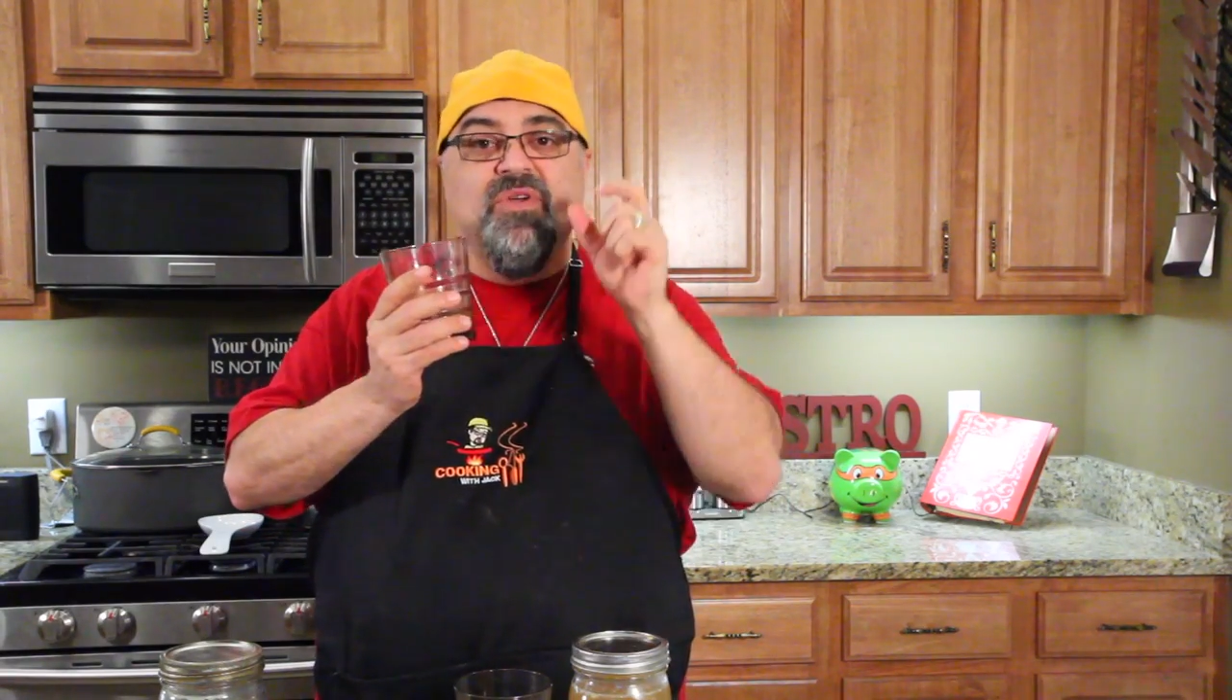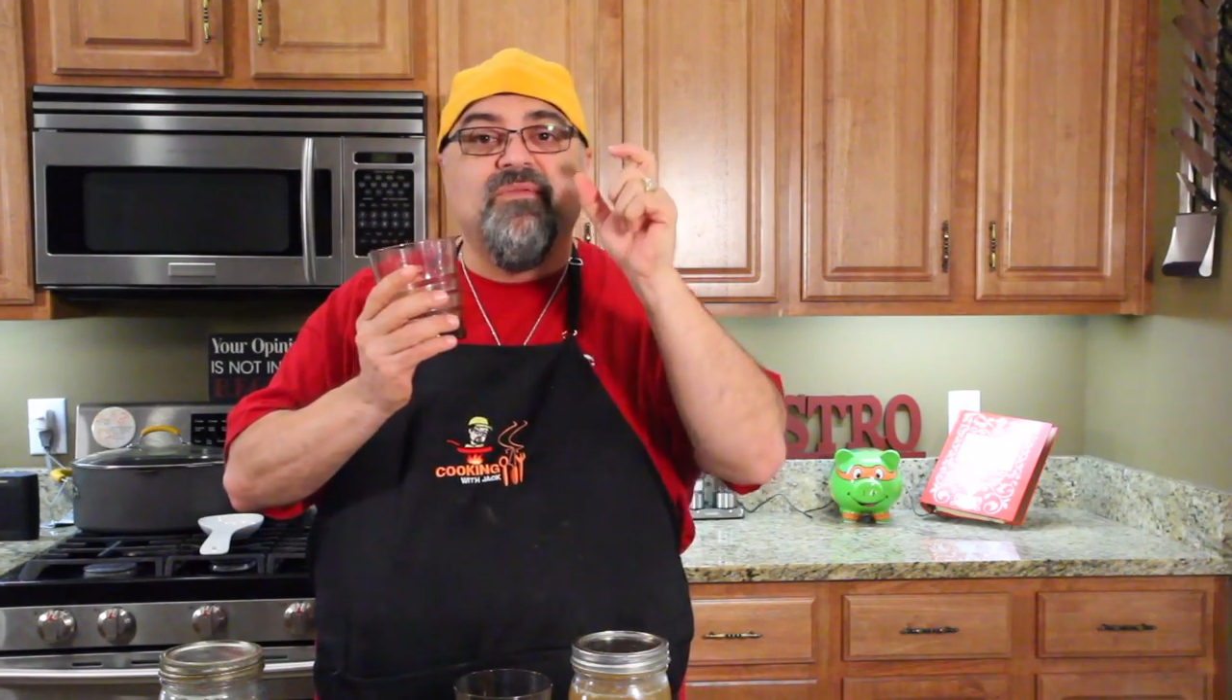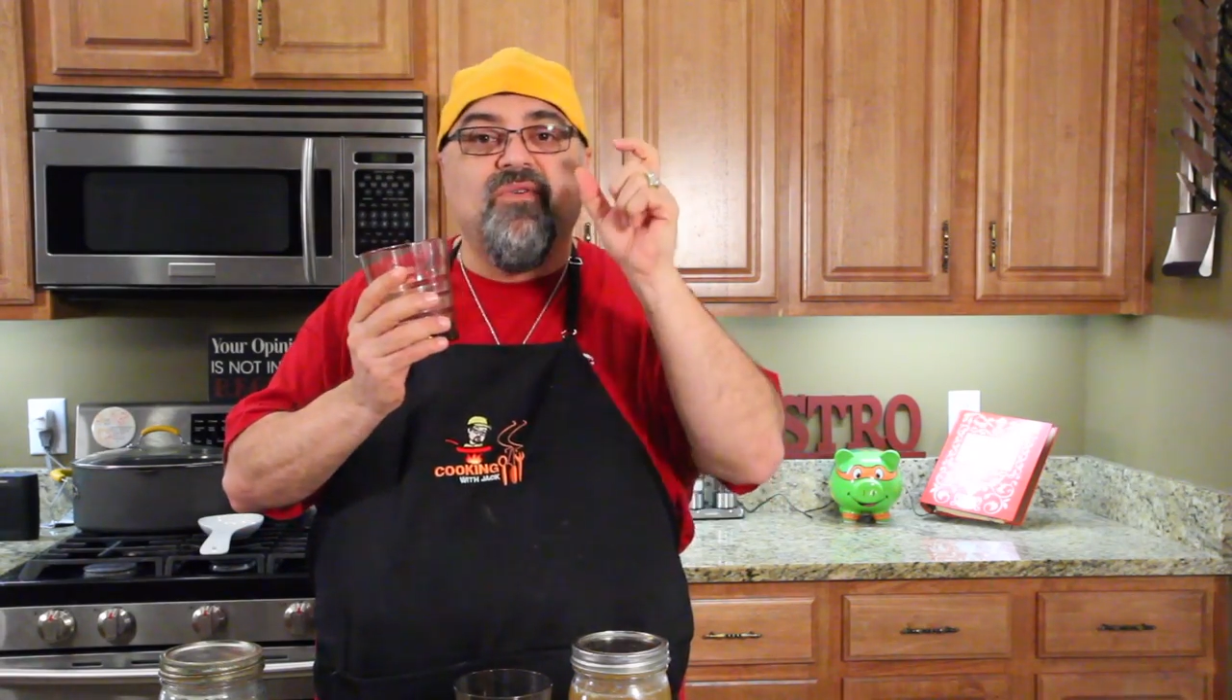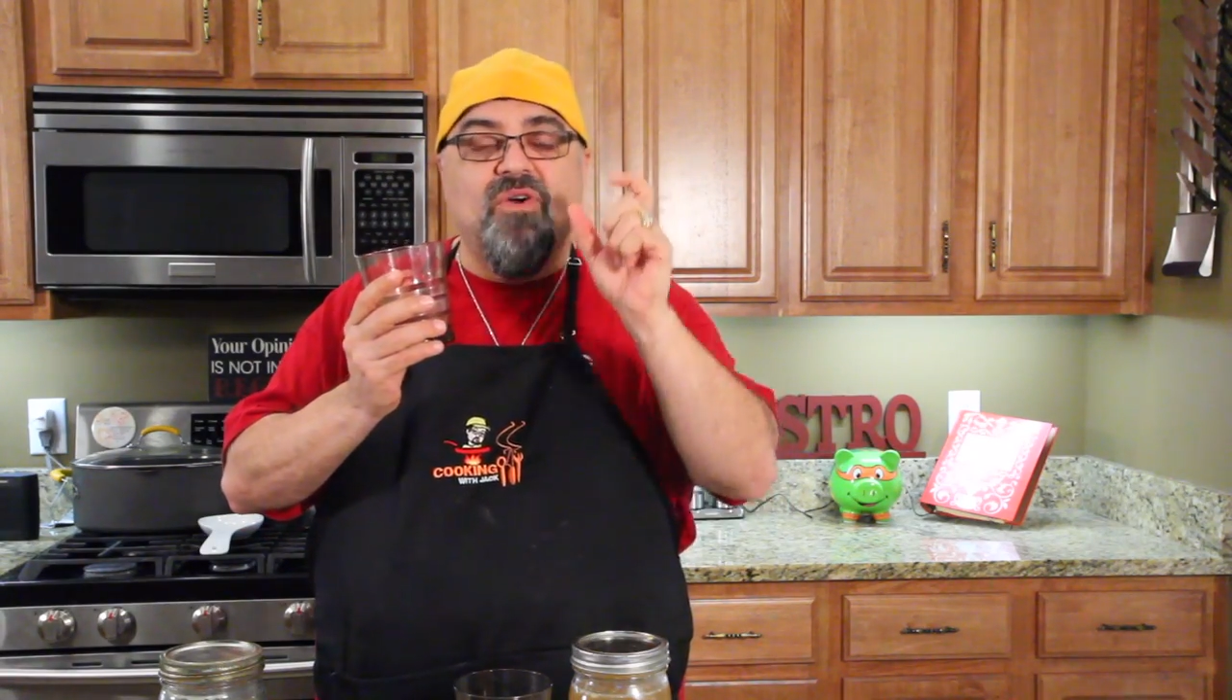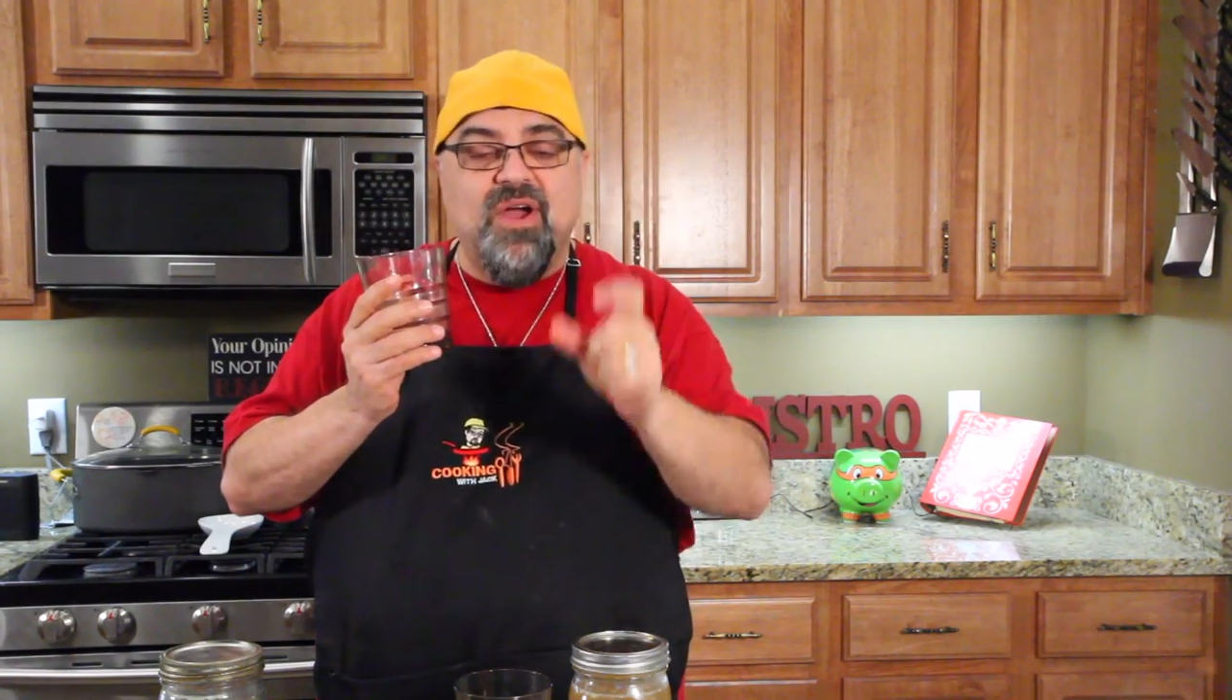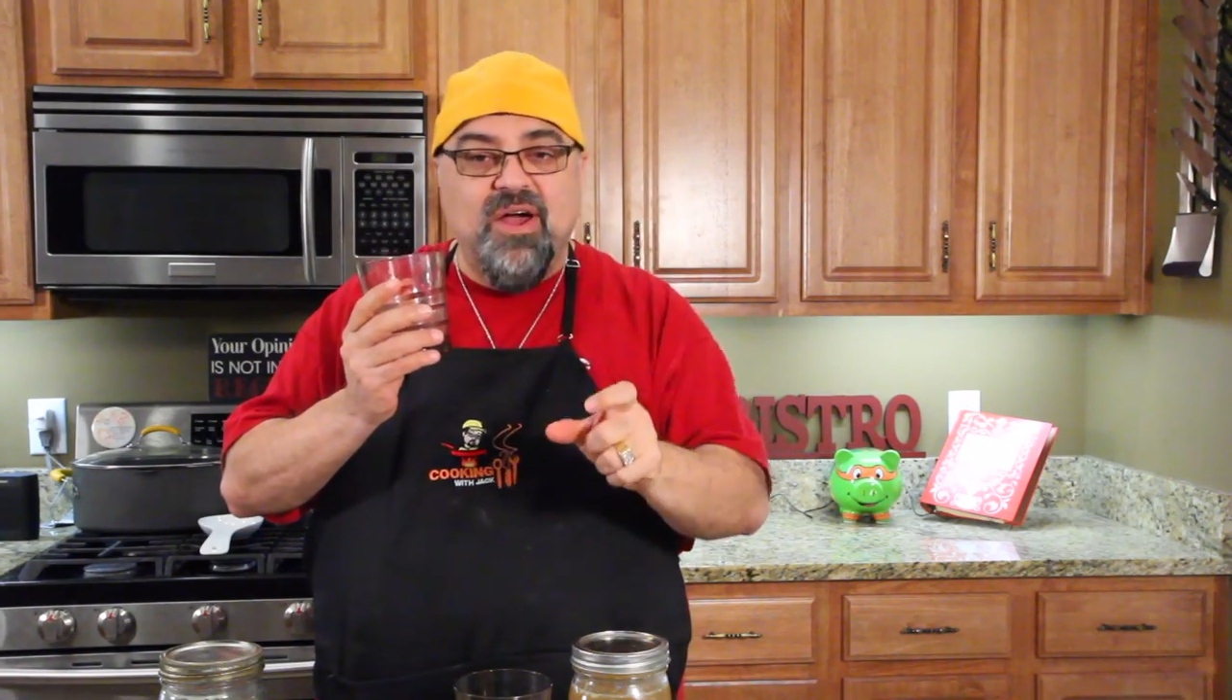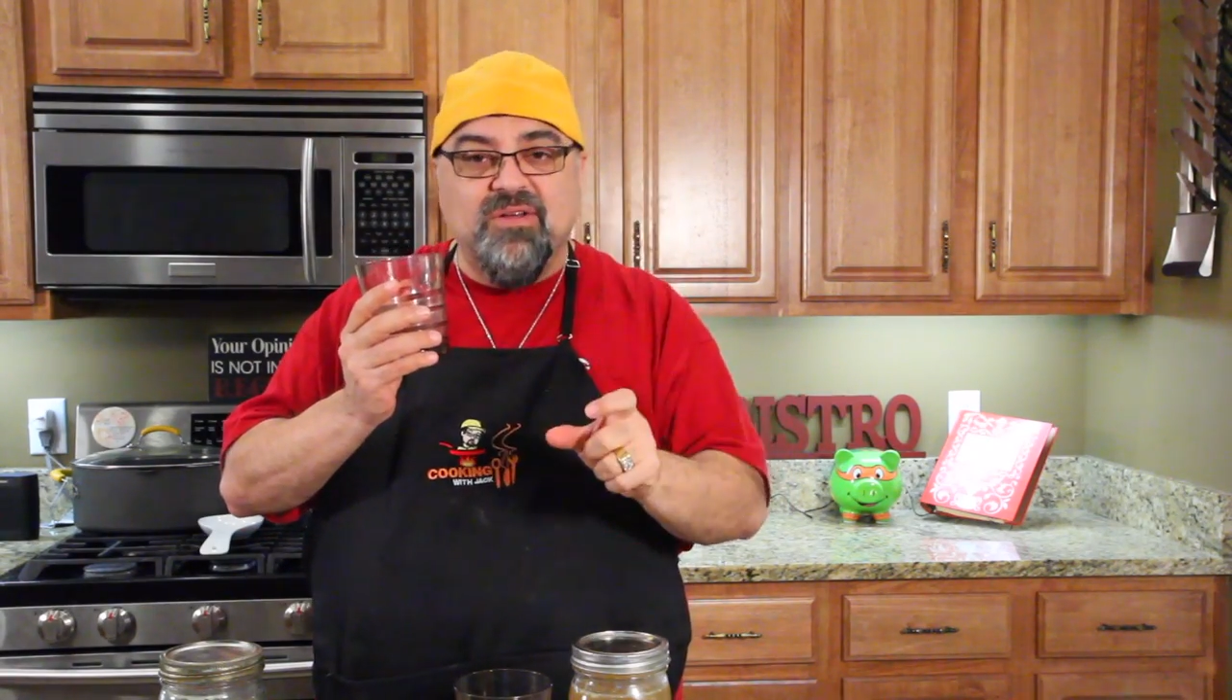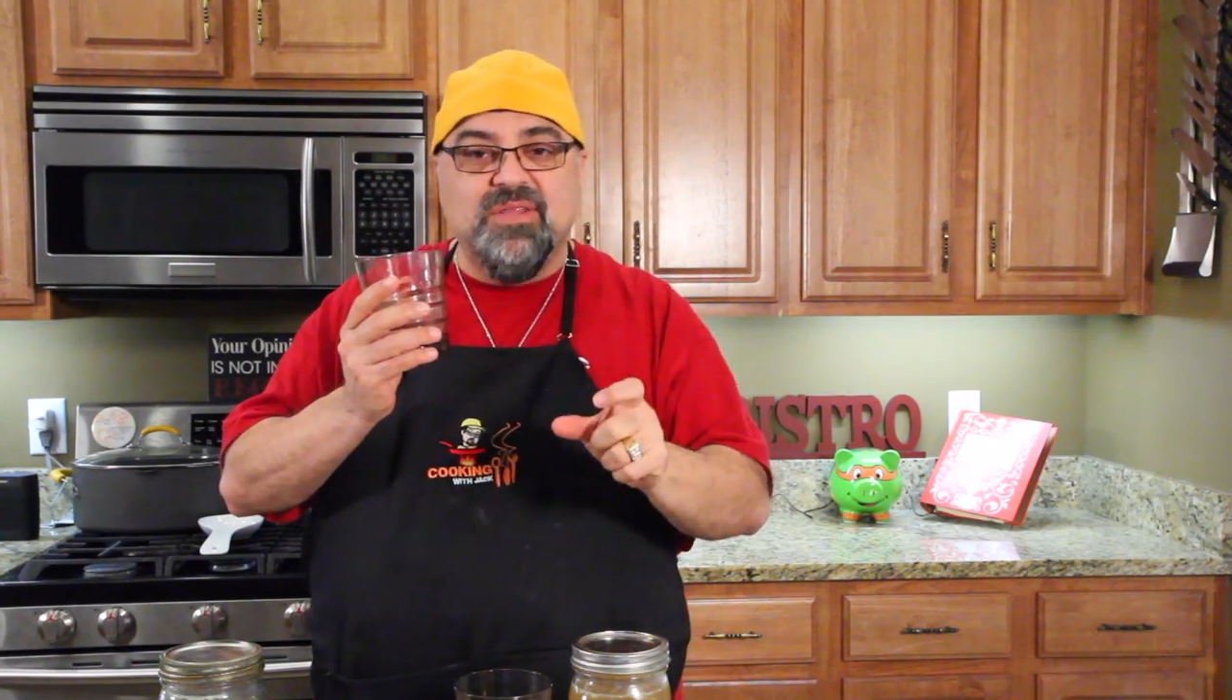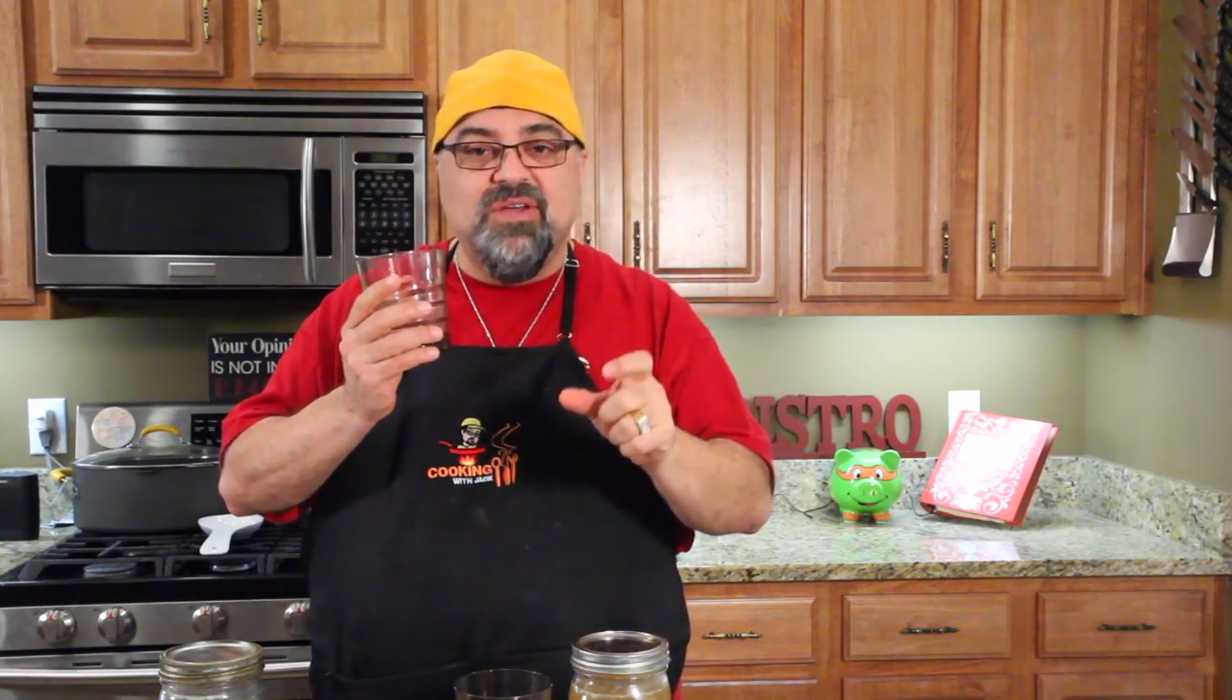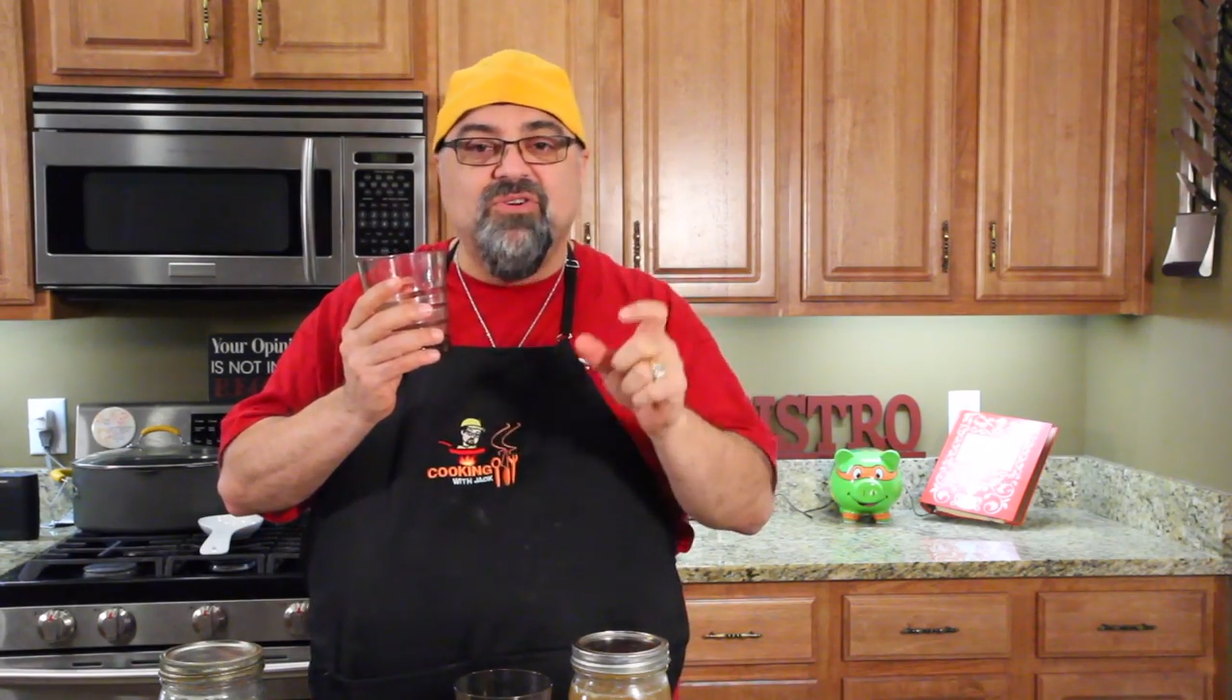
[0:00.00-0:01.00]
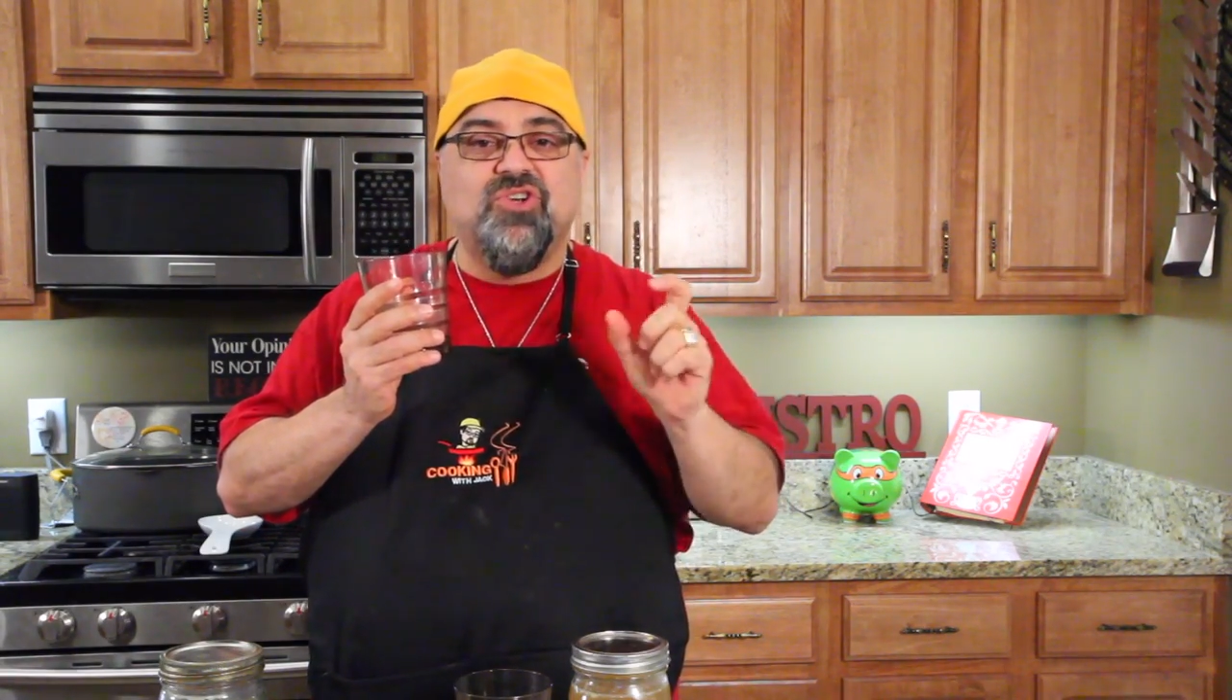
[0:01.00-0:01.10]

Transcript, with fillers: for a healthier